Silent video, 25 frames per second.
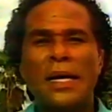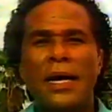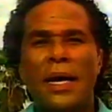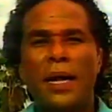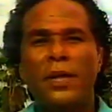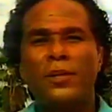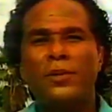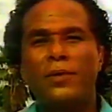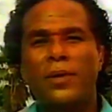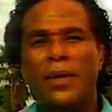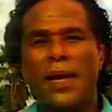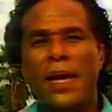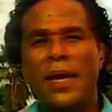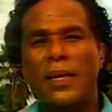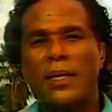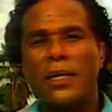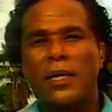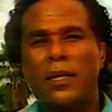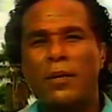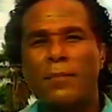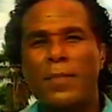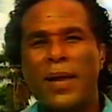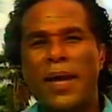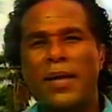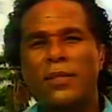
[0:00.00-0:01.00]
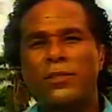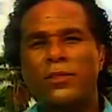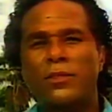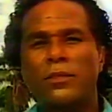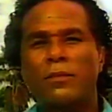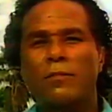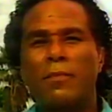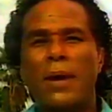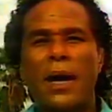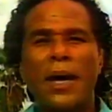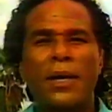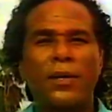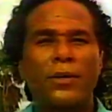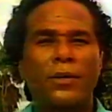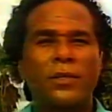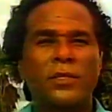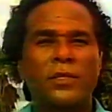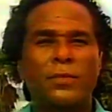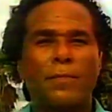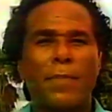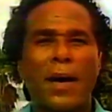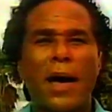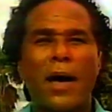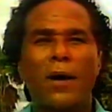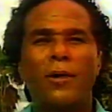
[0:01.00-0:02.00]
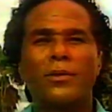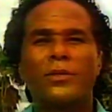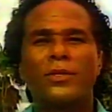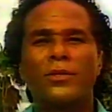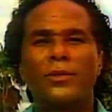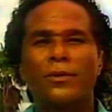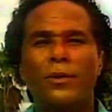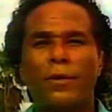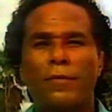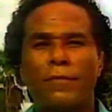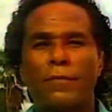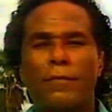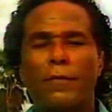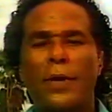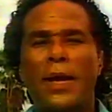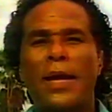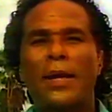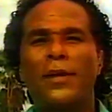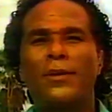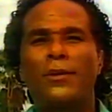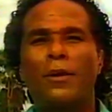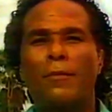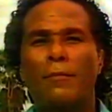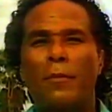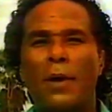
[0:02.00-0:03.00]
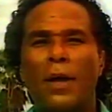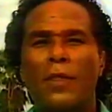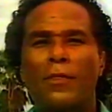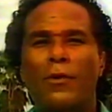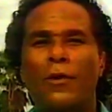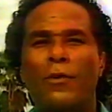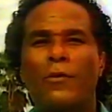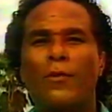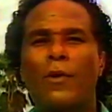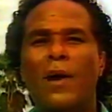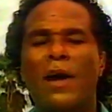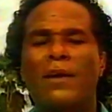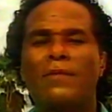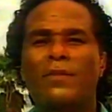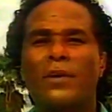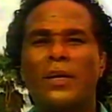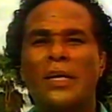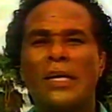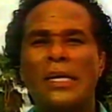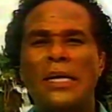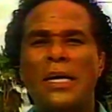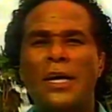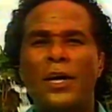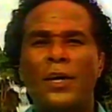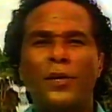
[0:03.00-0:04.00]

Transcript: and you can't get them answered by your spouse or your friend, your mother, whoever,